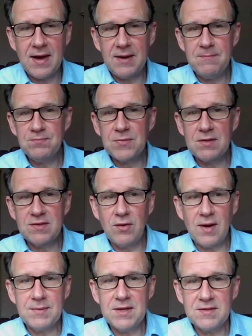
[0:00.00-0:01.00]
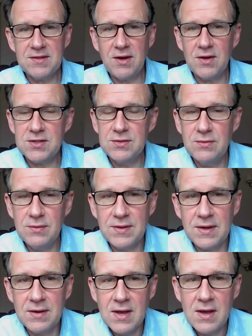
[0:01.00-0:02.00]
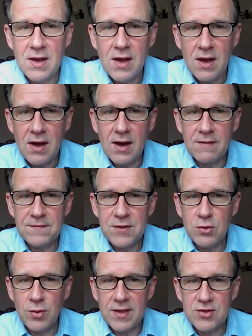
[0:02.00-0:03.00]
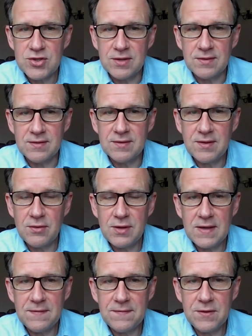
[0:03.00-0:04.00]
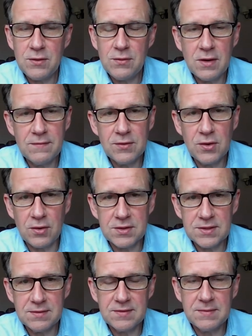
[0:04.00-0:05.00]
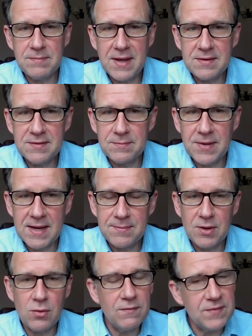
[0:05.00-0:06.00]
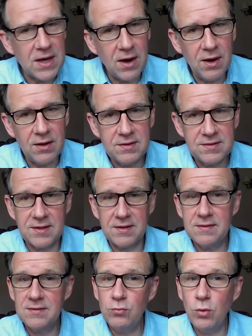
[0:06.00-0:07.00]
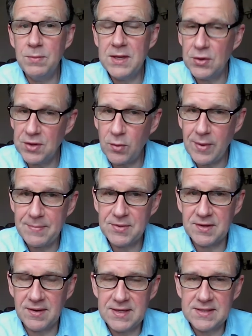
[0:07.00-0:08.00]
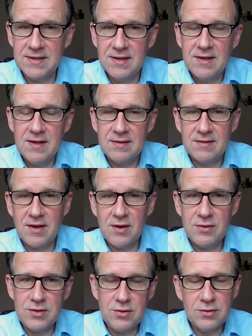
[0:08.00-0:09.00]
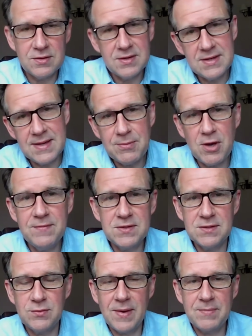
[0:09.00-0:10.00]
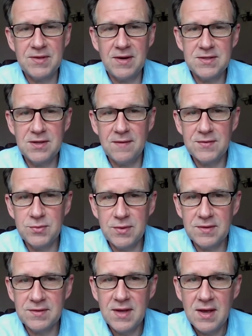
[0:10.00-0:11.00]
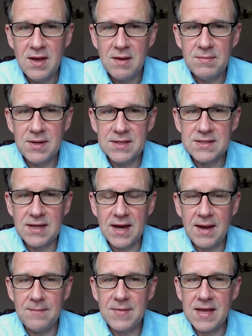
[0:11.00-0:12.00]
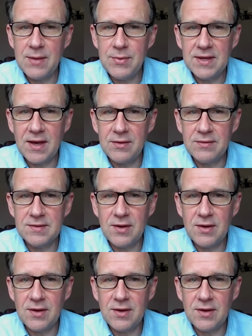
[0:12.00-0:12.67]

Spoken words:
So I'm going to start with a few questions. So if you have got some pens and paper, the answers will be on our website. So you can nip over to the website afterwards, but here we go.